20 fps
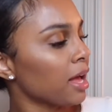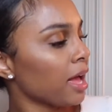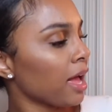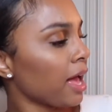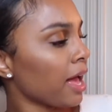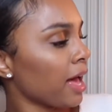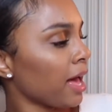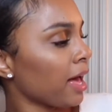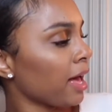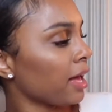
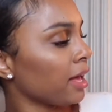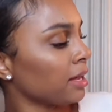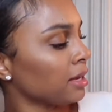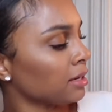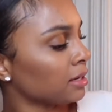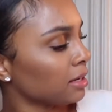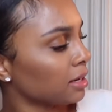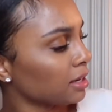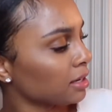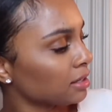
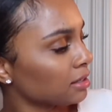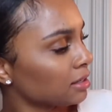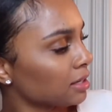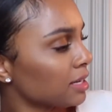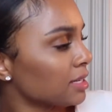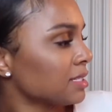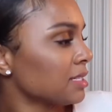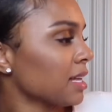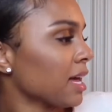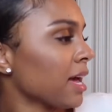And
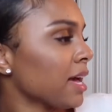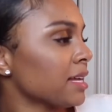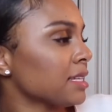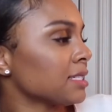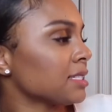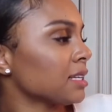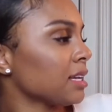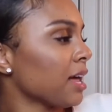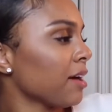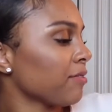it
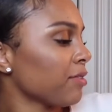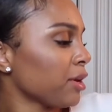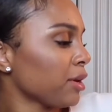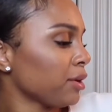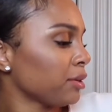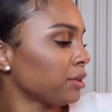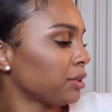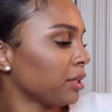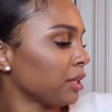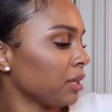says, love
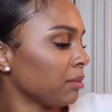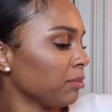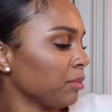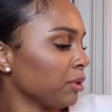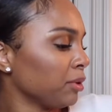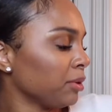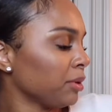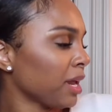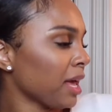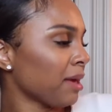you to the
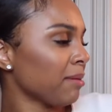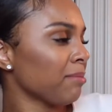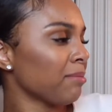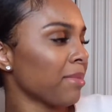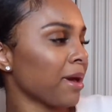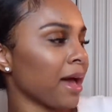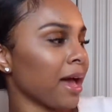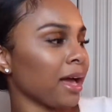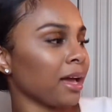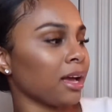moon and
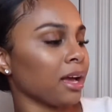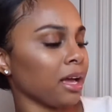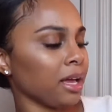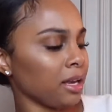back.